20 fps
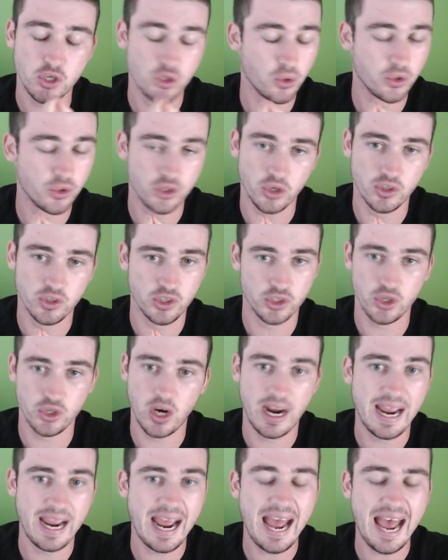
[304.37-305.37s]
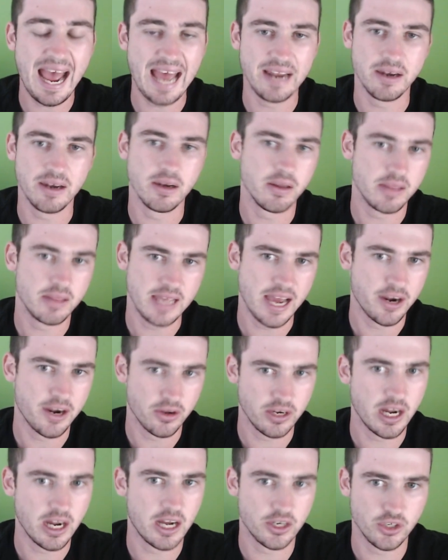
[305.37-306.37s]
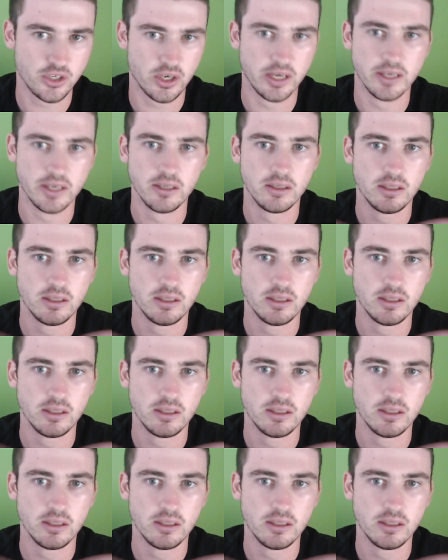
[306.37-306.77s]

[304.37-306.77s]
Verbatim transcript: Johnson try and the Addo Car try.